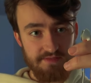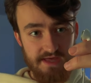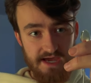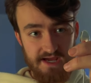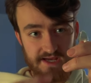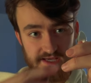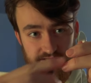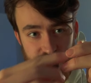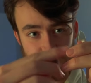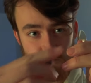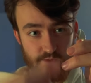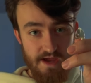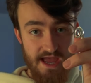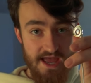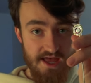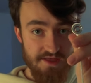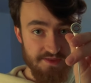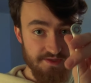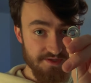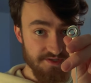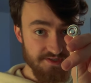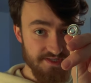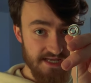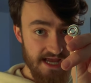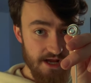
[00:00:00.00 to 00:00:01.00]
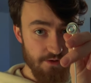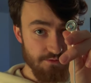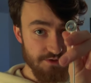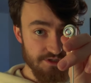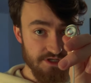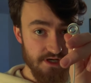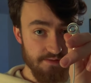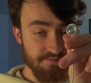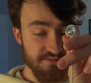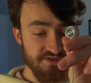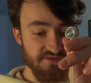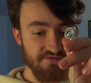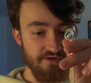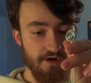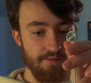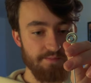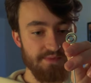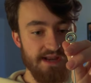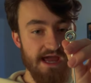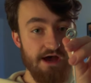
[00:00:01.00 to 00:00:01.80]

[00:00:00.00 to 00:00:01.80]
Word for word: That is where the sound comes from.